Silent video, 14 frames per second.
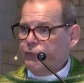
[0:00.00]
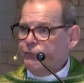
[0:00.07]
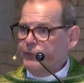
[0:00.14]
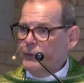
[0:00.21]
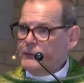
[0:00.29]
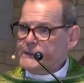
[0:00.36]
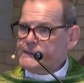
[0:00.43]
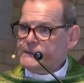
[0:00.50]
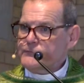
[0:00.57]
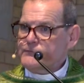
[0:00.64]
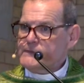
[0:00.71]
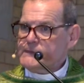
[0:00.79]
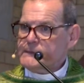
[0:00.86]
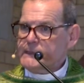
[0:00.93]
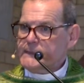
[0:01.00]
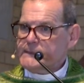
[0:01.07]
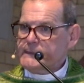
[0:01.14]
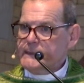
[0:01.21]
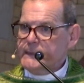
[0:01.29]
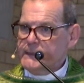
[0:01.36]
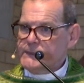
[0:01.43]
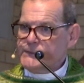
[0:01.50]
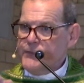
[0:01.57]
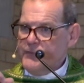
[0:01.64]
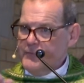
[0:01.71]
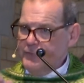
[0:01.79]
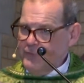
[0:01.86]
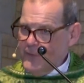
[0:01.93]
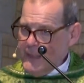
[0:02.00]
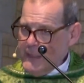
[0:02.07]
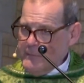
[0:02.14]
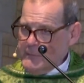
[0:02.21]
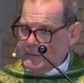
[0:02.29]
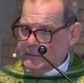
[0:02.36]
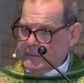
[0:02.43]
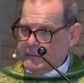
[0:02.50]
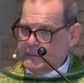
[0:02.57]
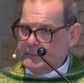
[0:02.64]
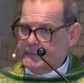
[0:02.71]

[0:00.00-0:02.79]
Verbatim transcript: focus of this lesson is the family.